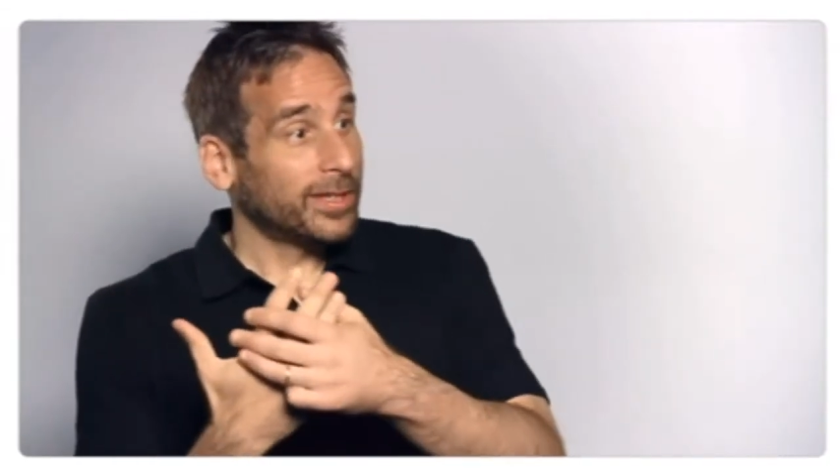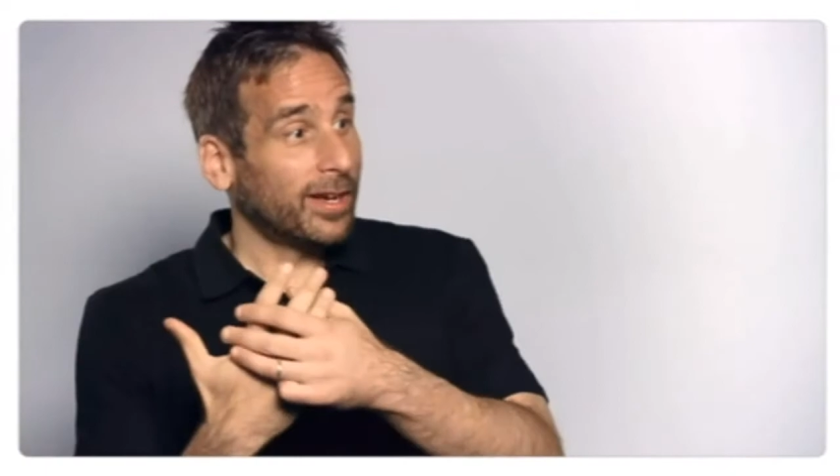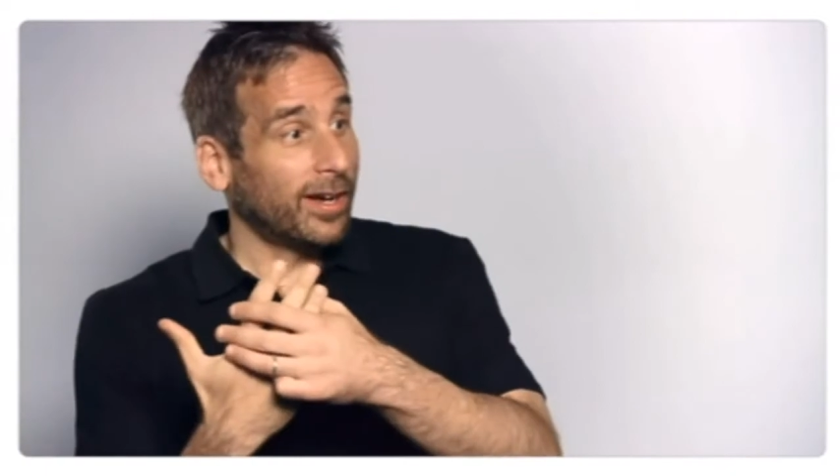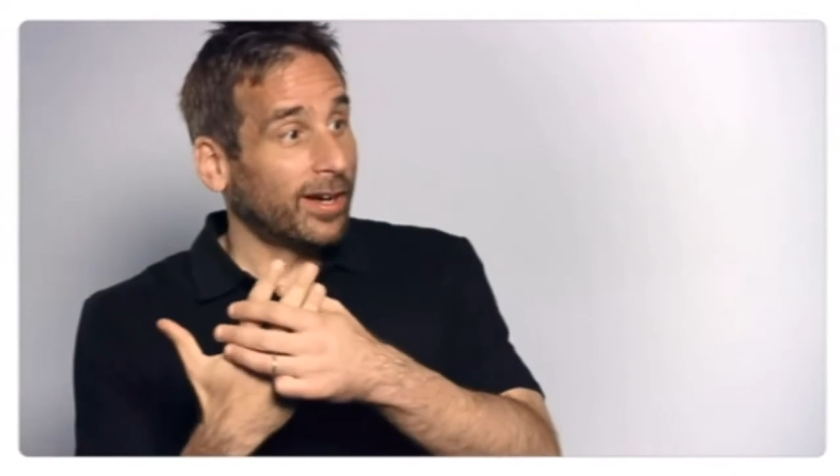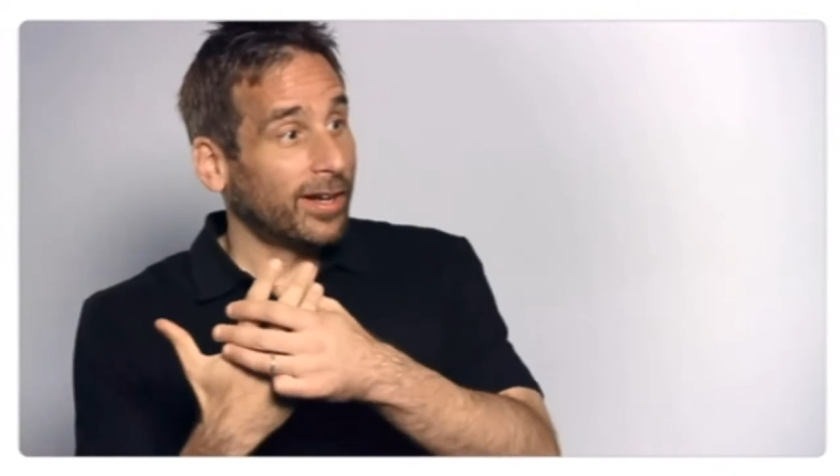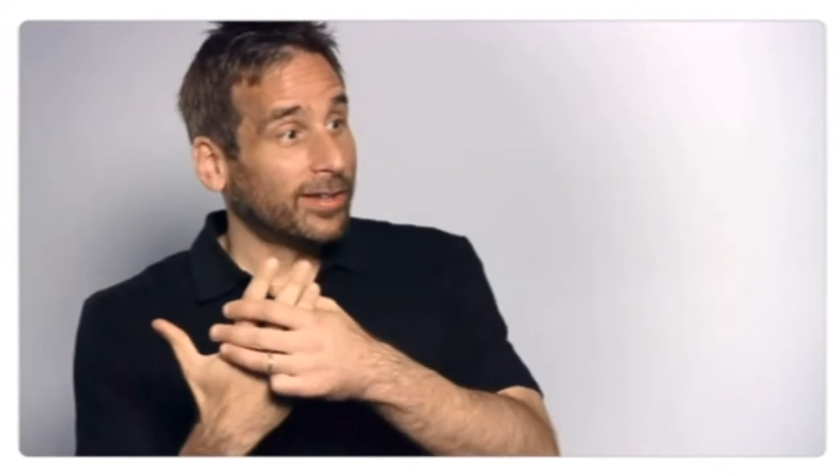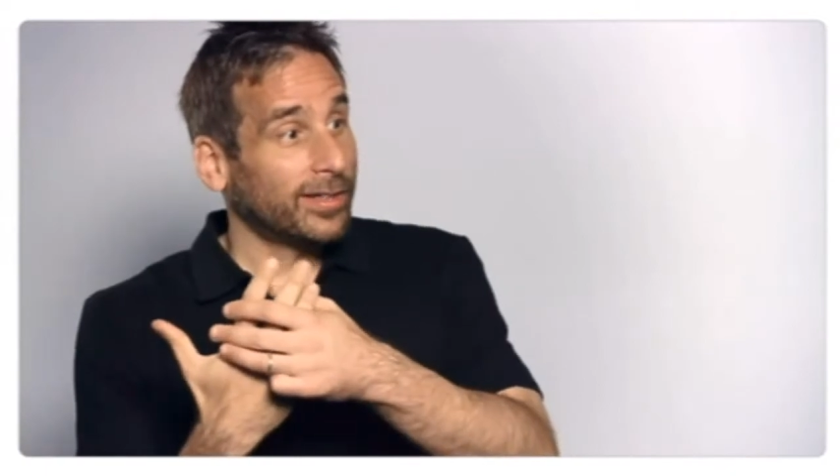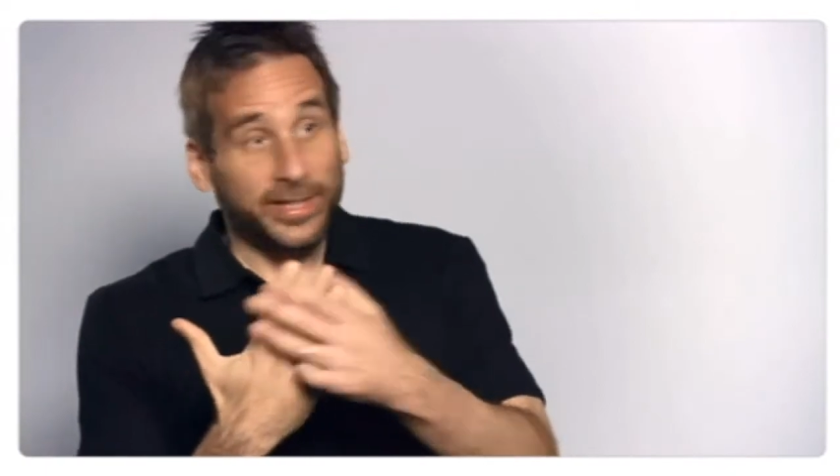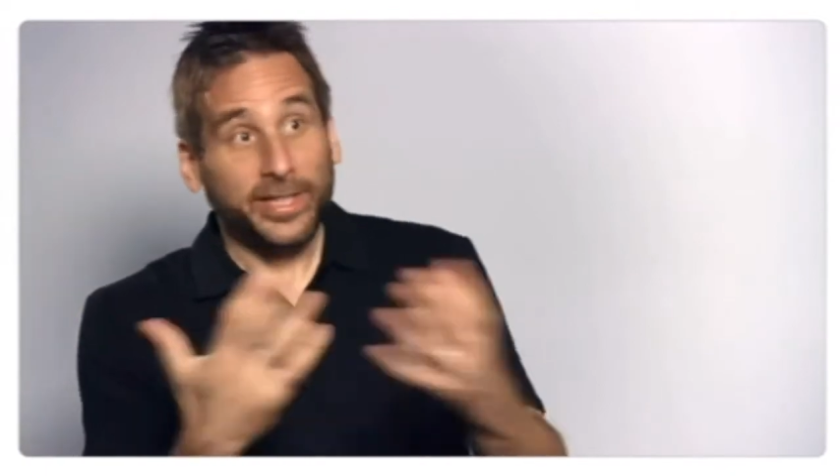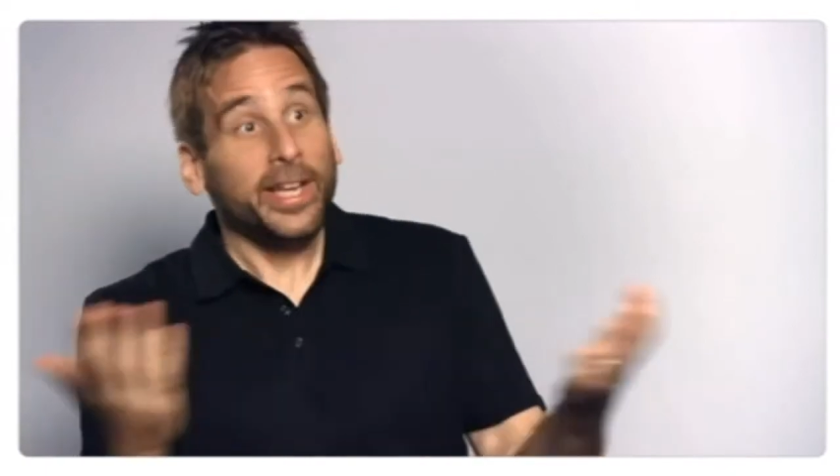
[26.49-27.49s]
on like
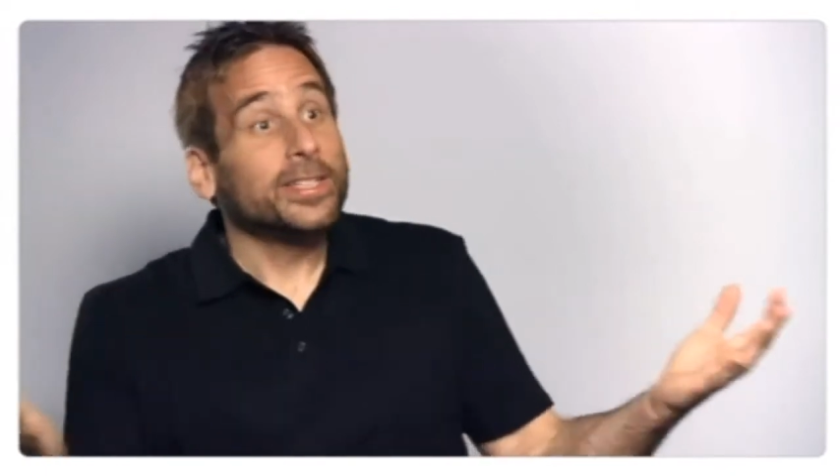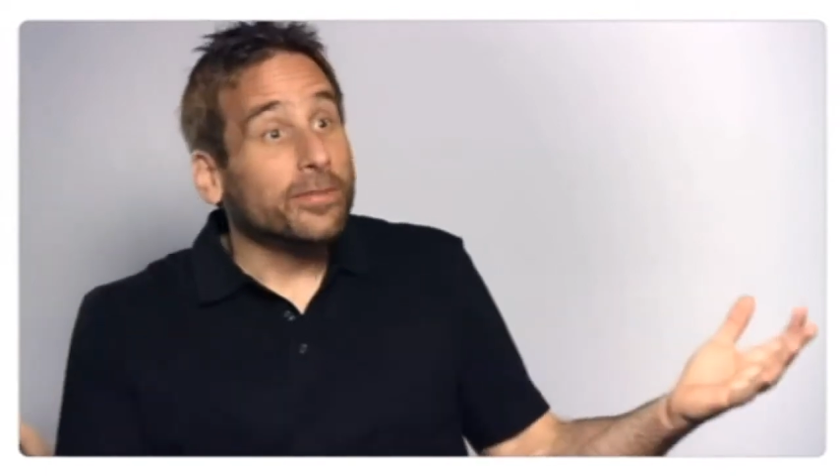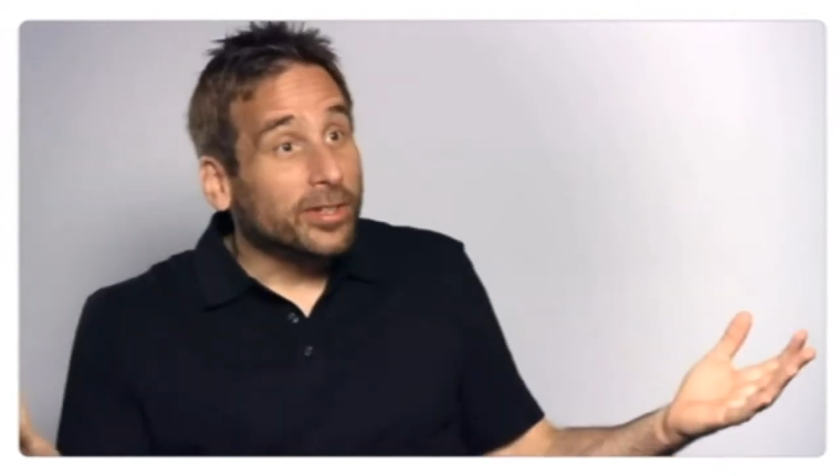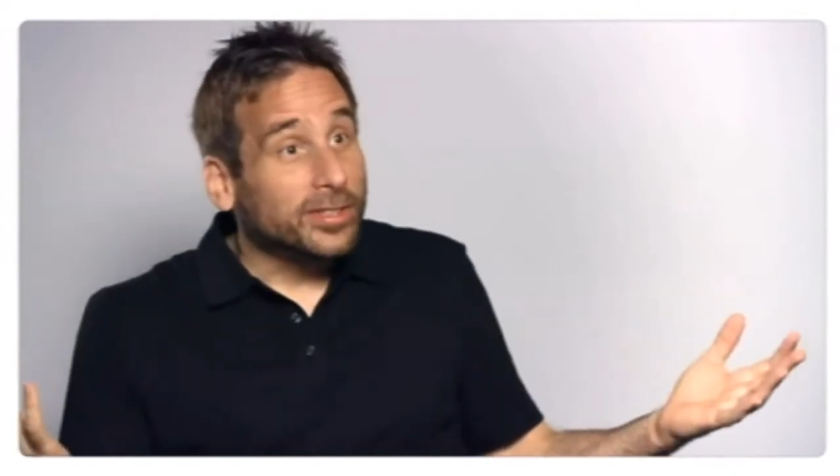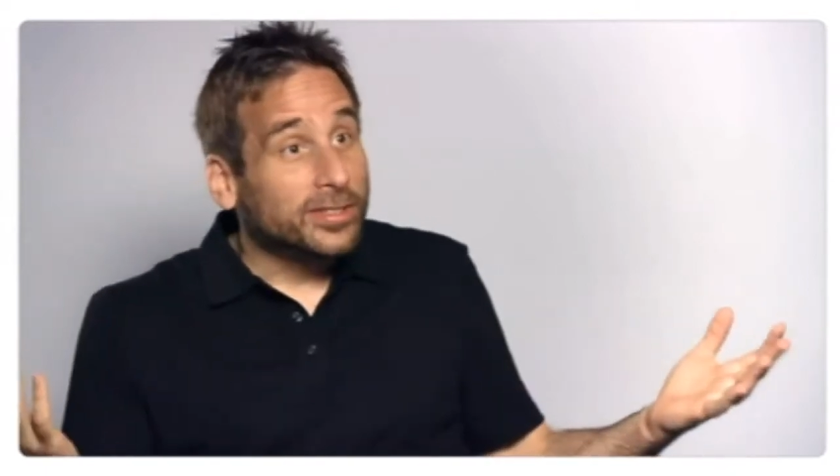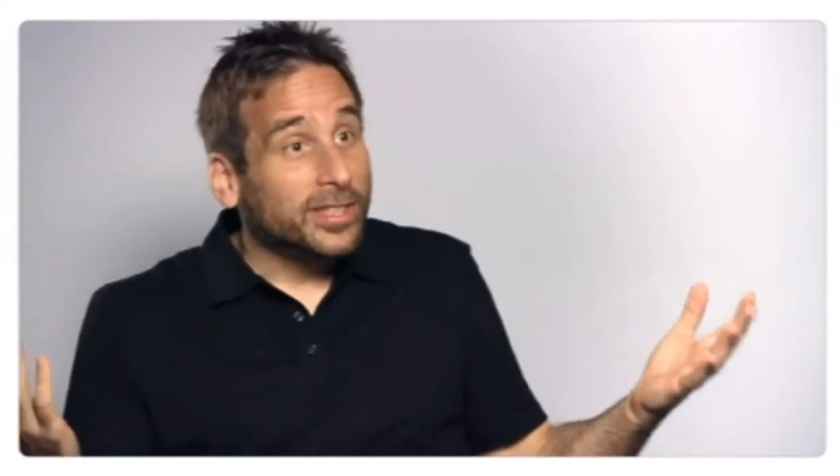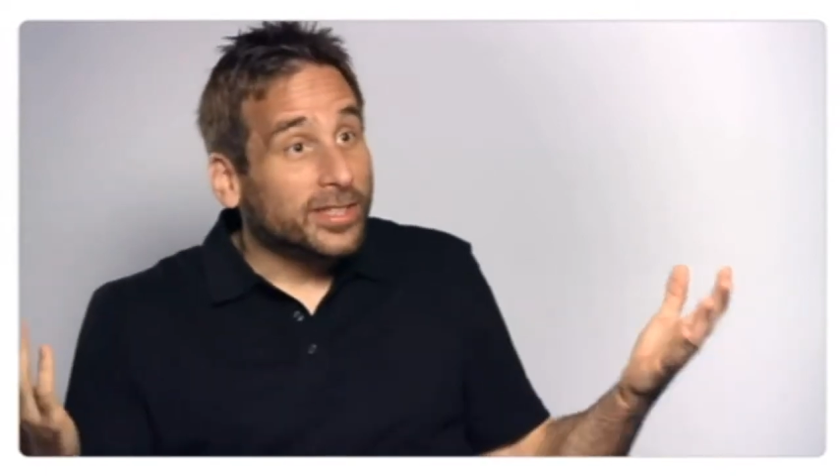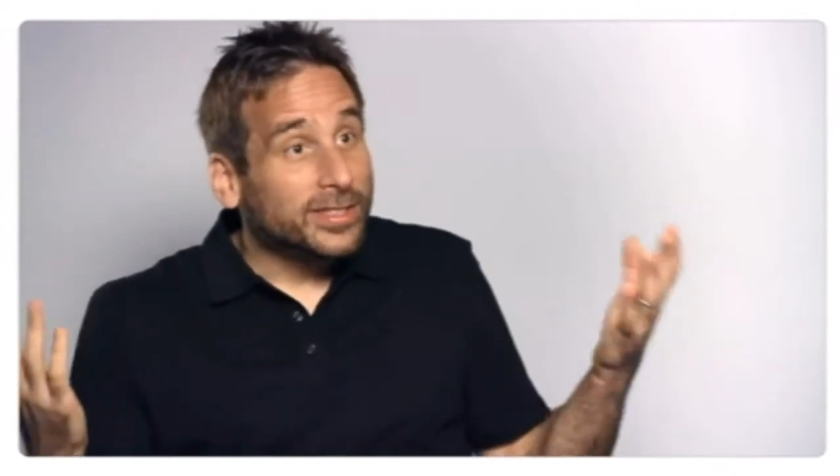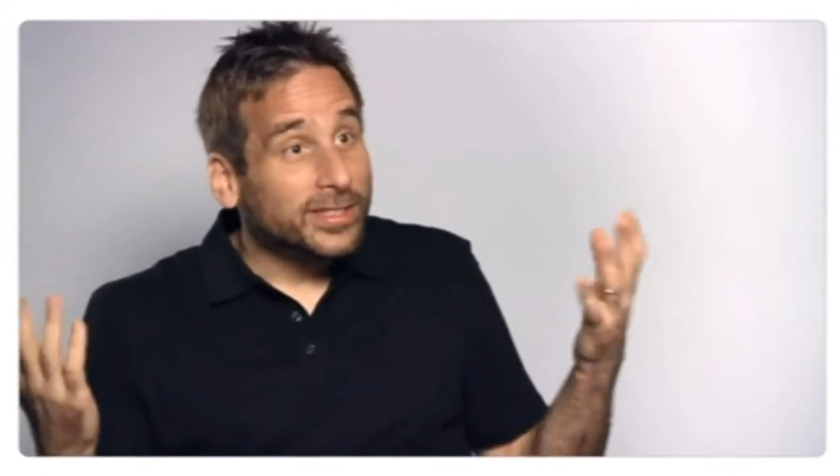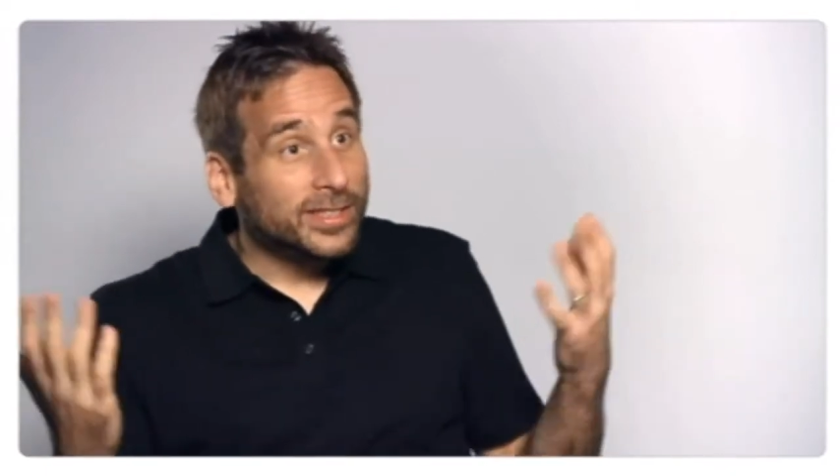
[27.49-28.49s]
a DS, for
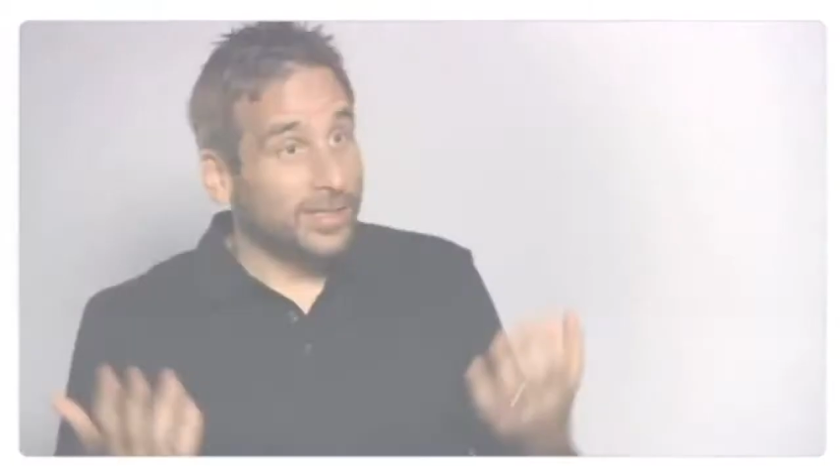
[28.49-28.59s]
instance.